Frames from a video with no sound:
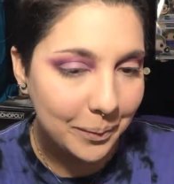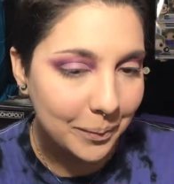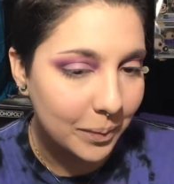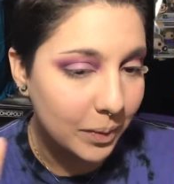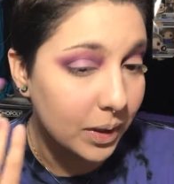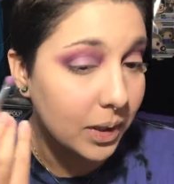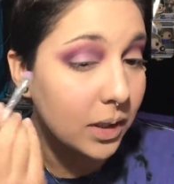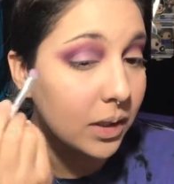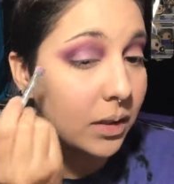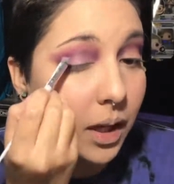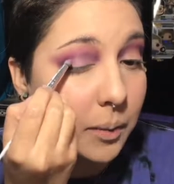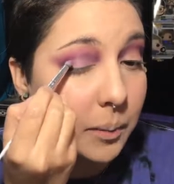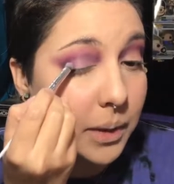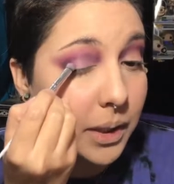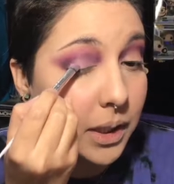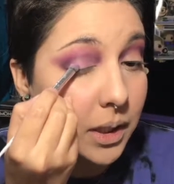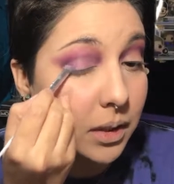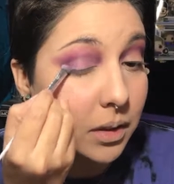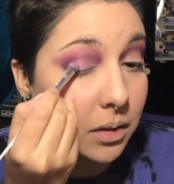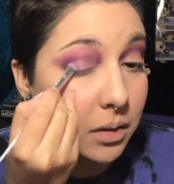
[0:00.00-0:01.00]
But, I
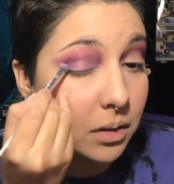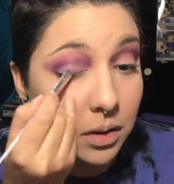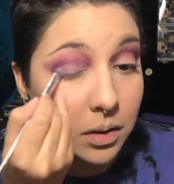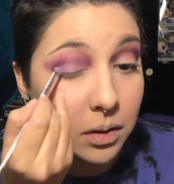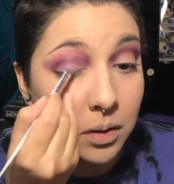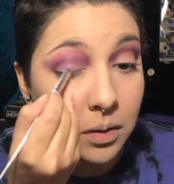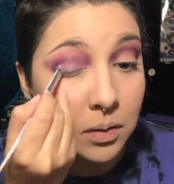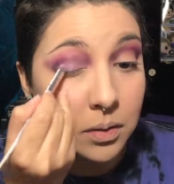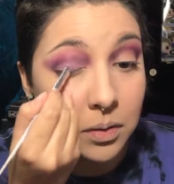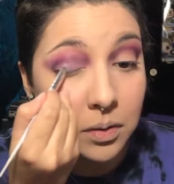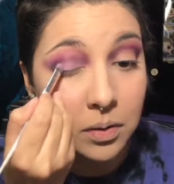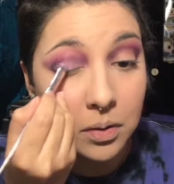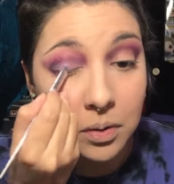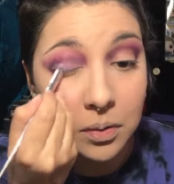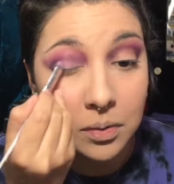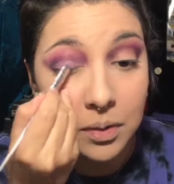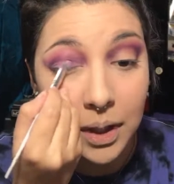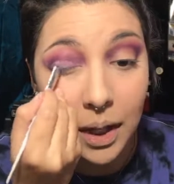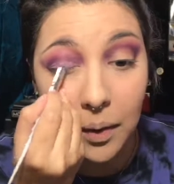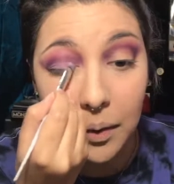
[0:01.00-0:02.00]
mean, who's
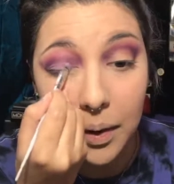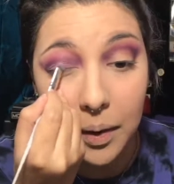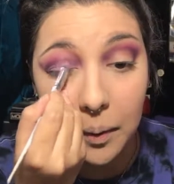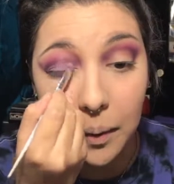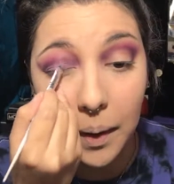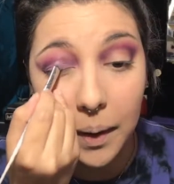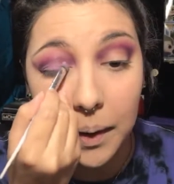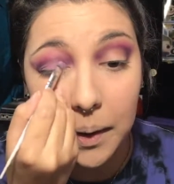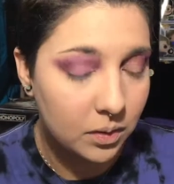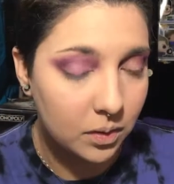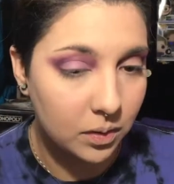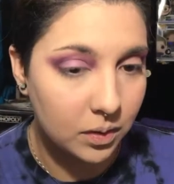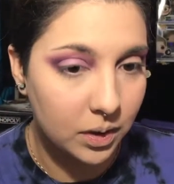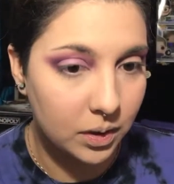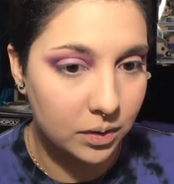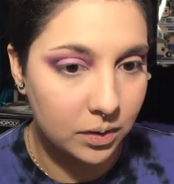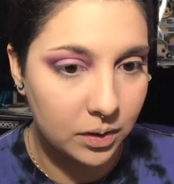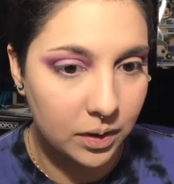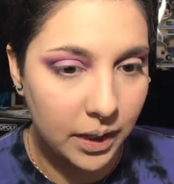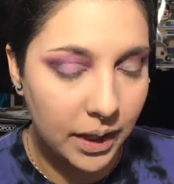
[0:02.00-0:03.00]
counting, right? So
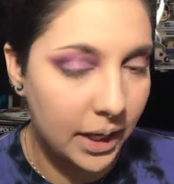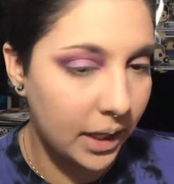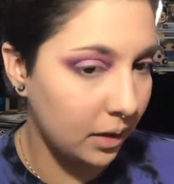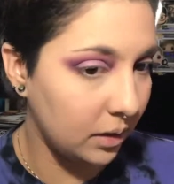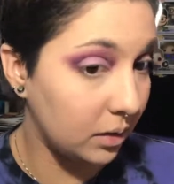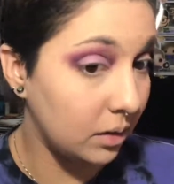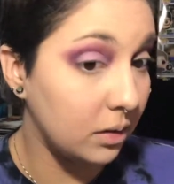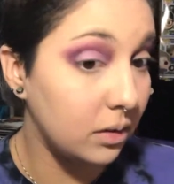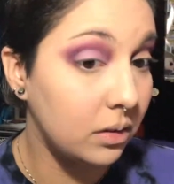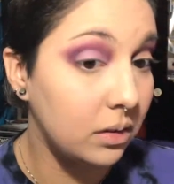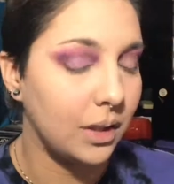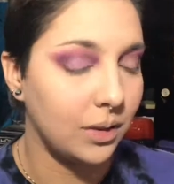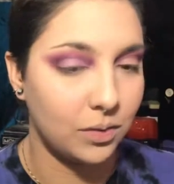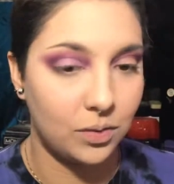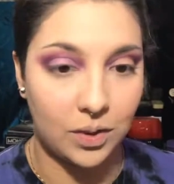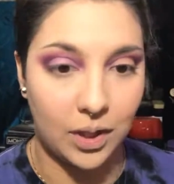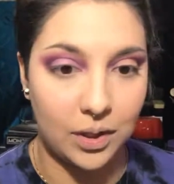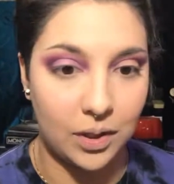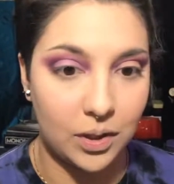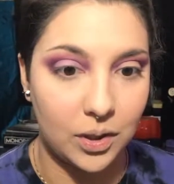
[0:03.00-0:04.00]
there's that. That
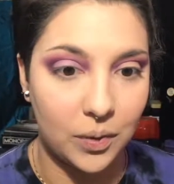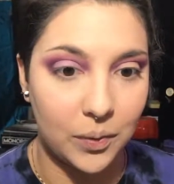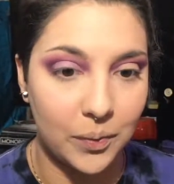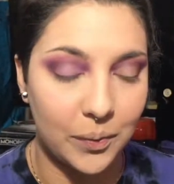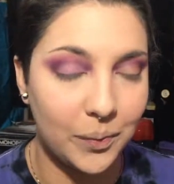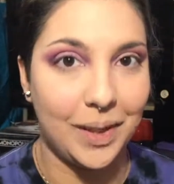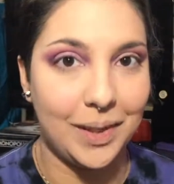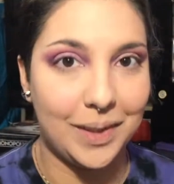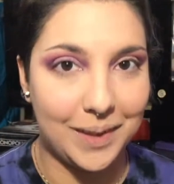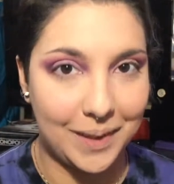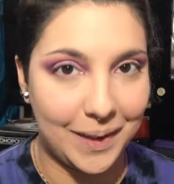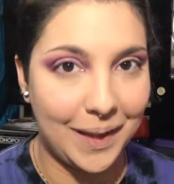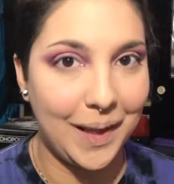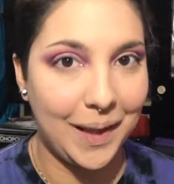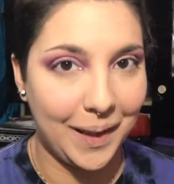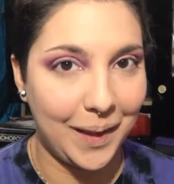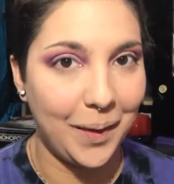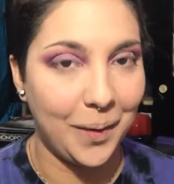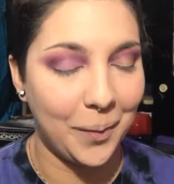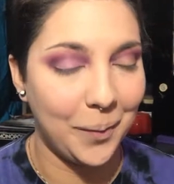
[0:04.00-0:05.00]
was kind of cute. That was
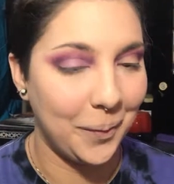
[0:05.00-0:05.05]
kind of cute.